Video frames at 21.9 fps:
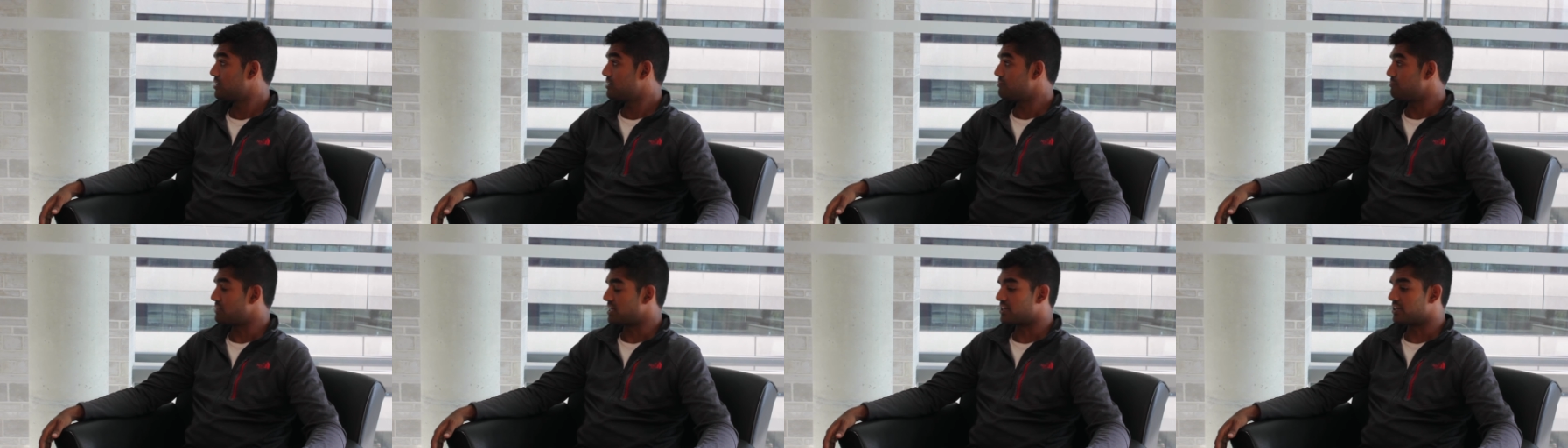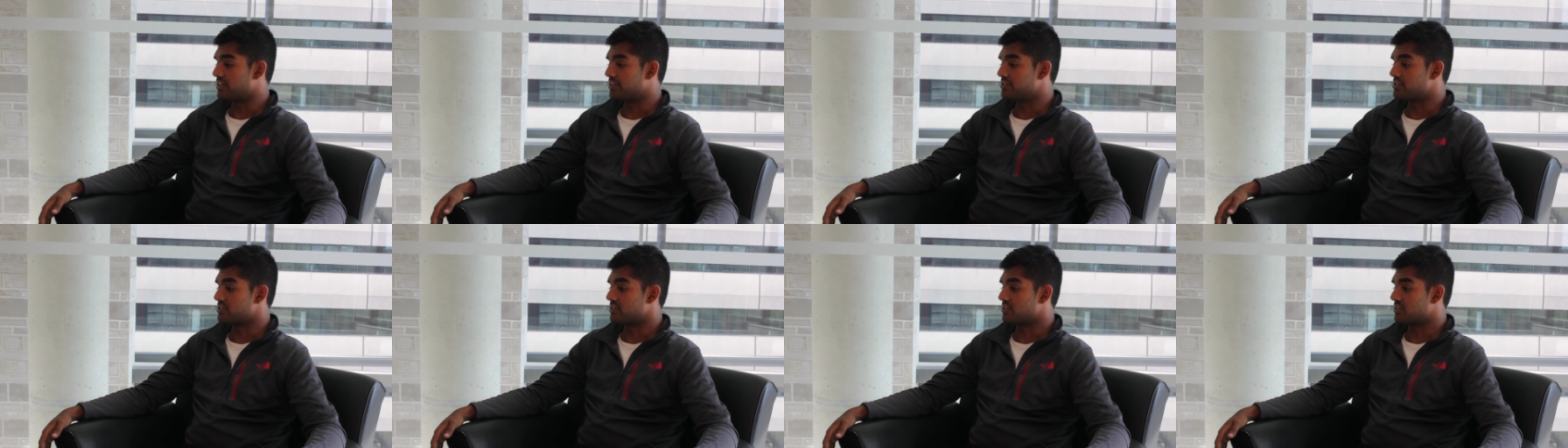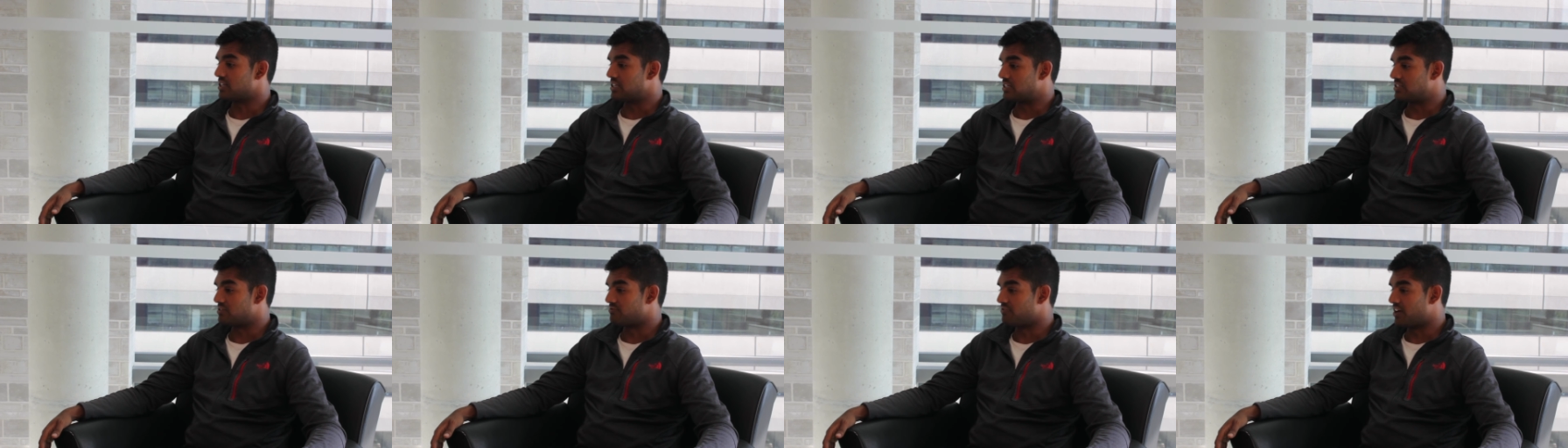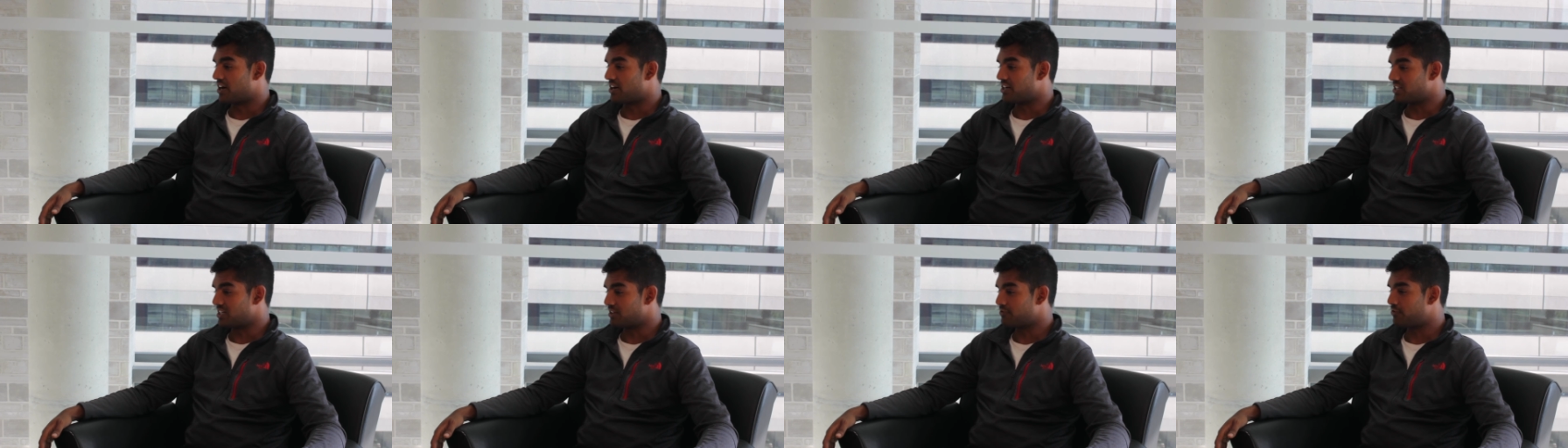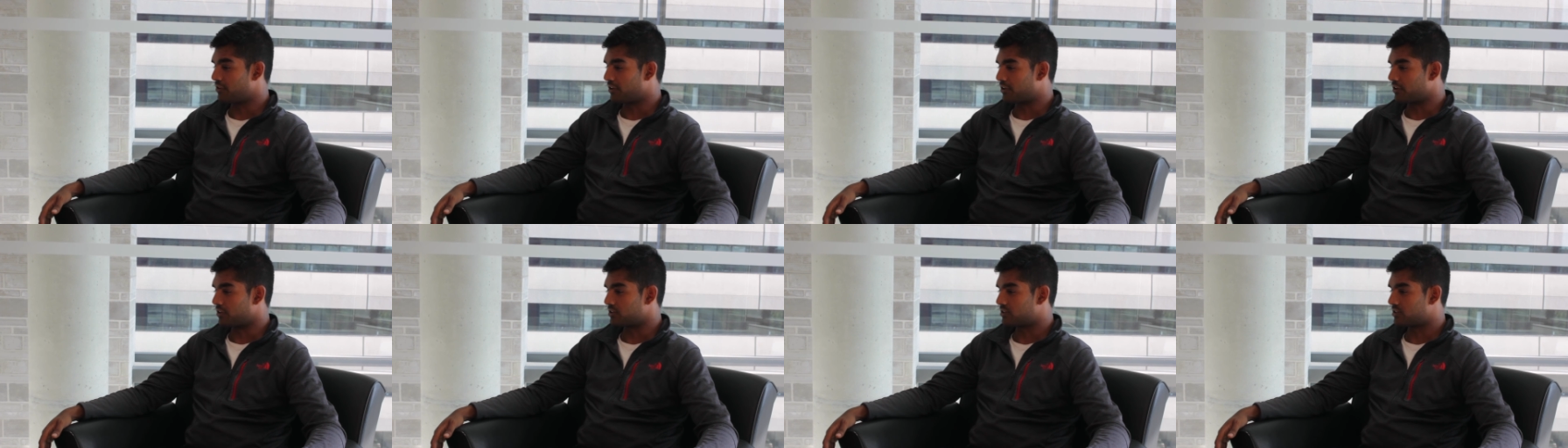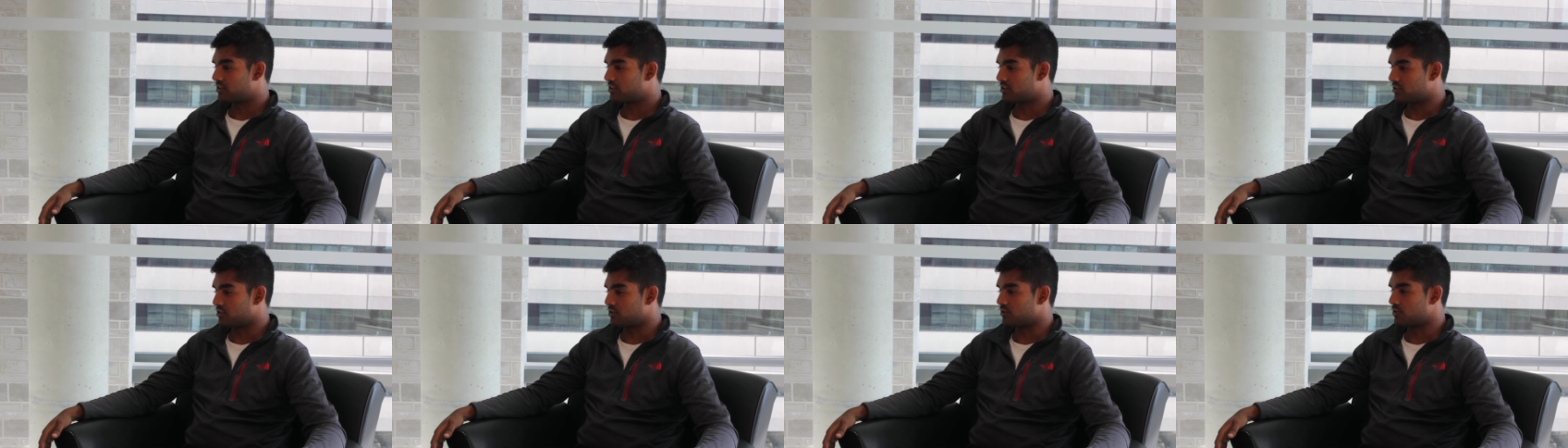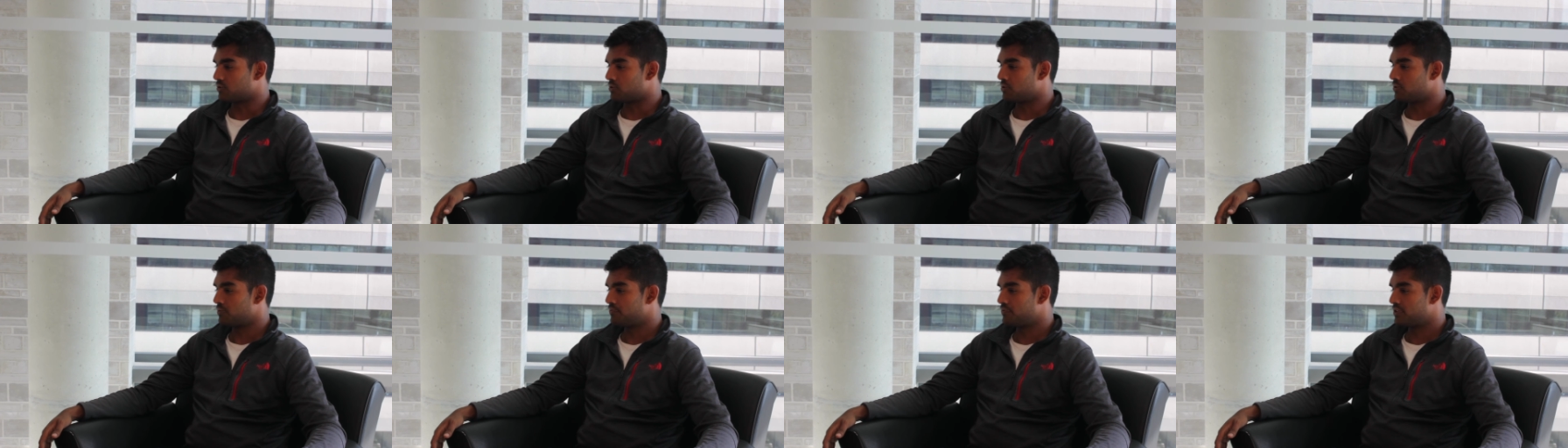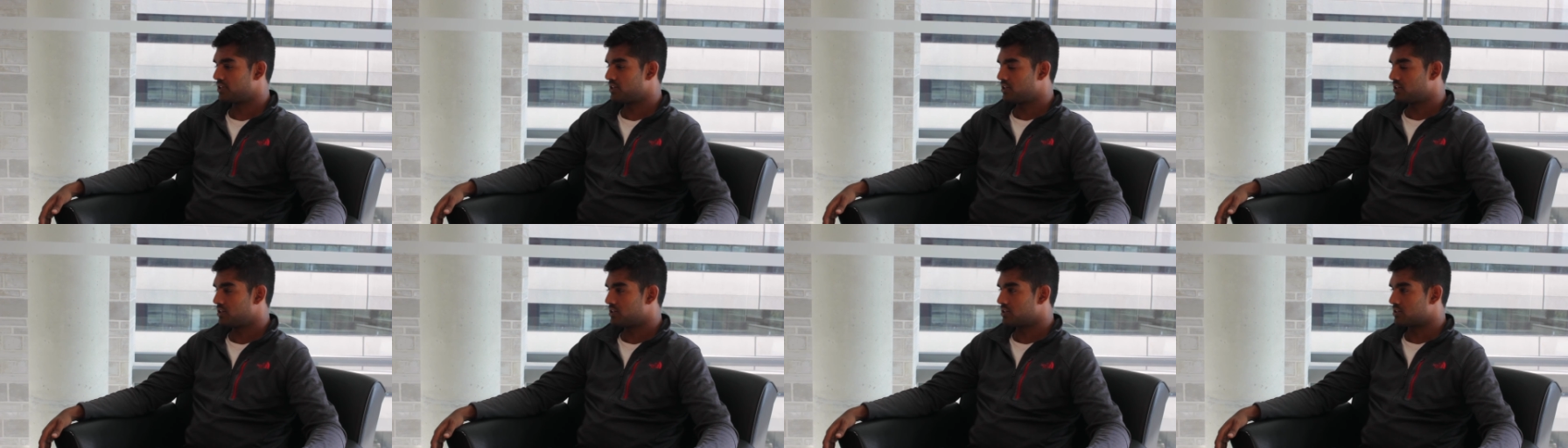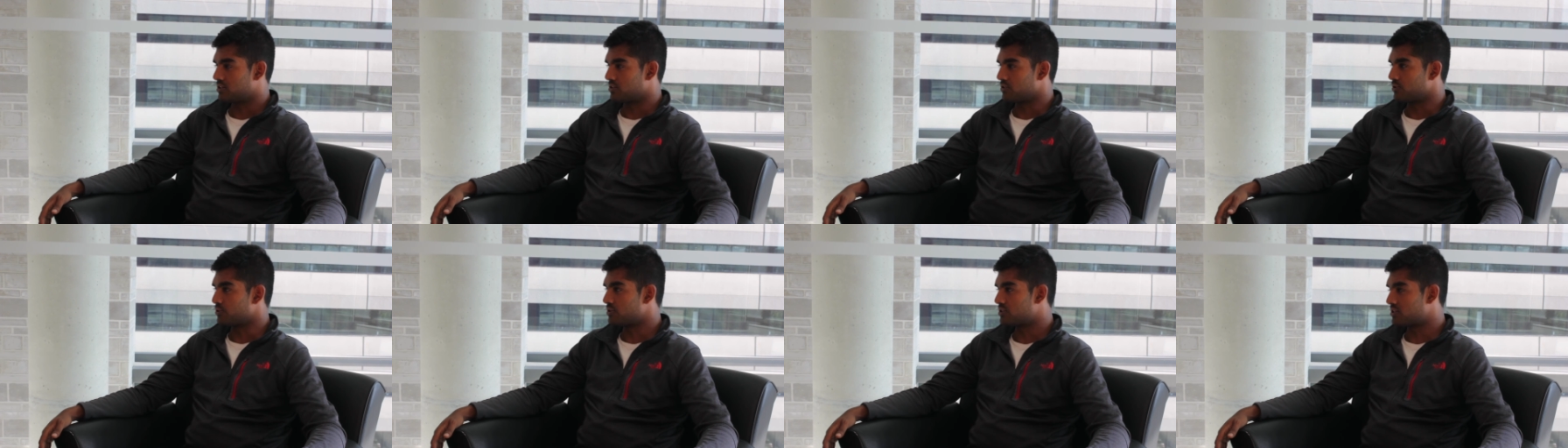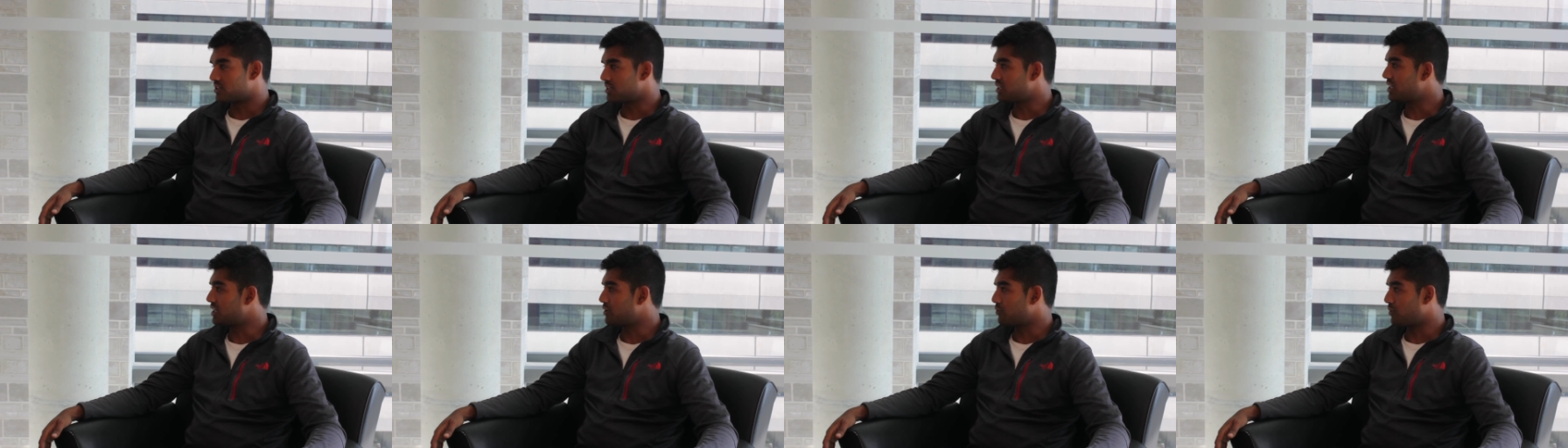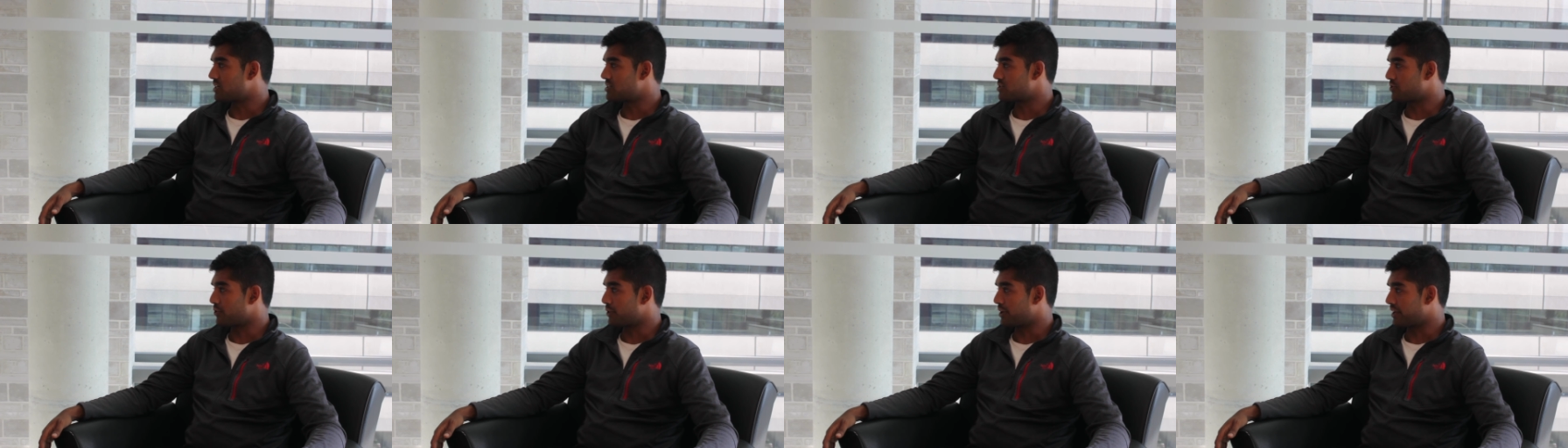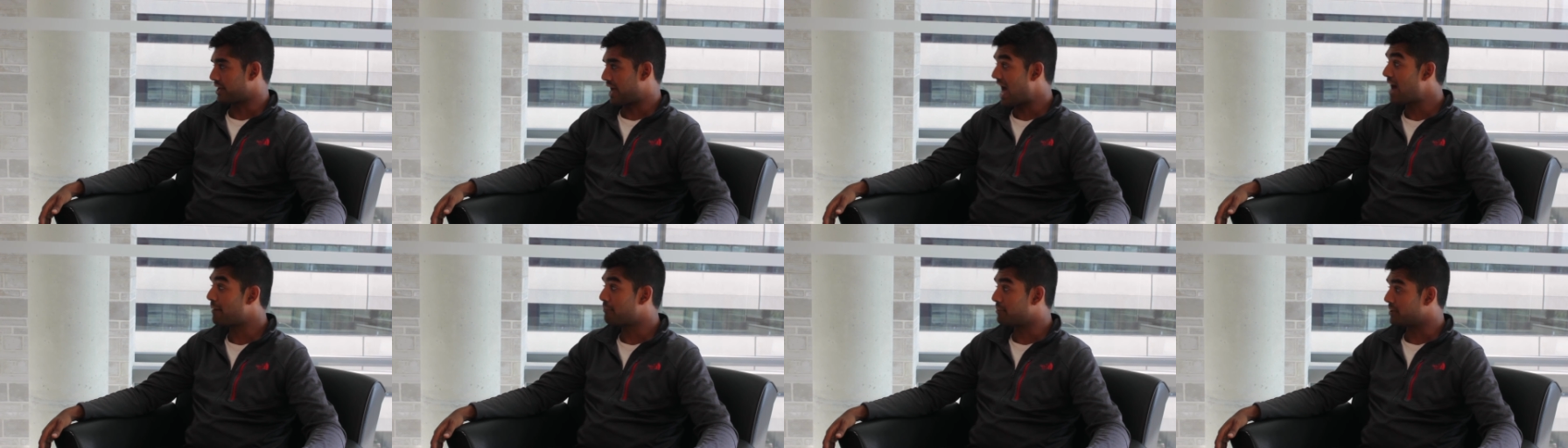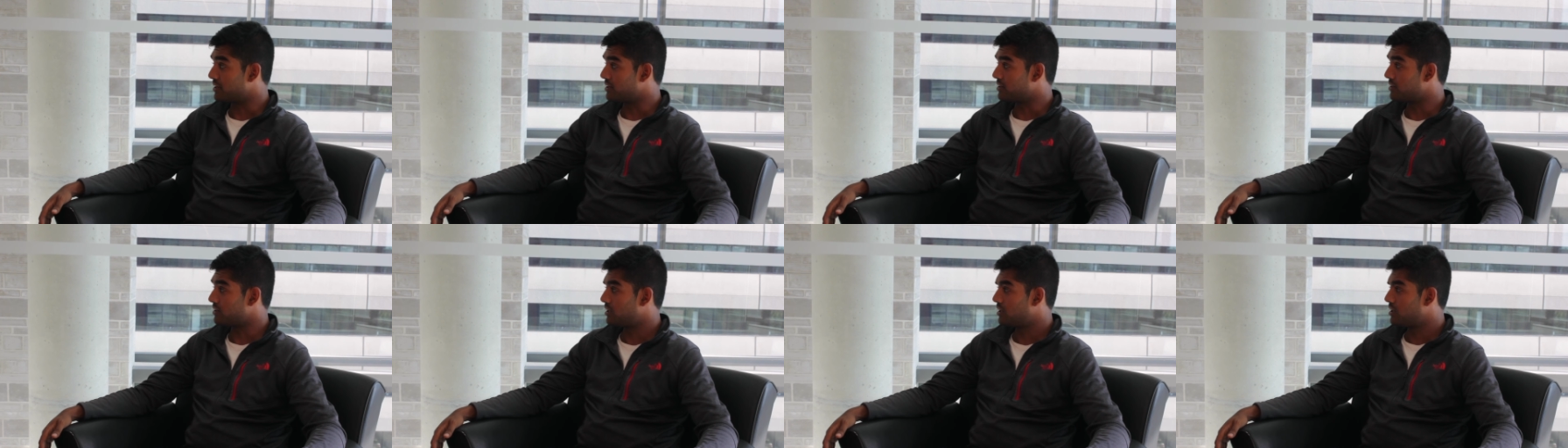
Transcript: because it's very difficult to see what's going to happen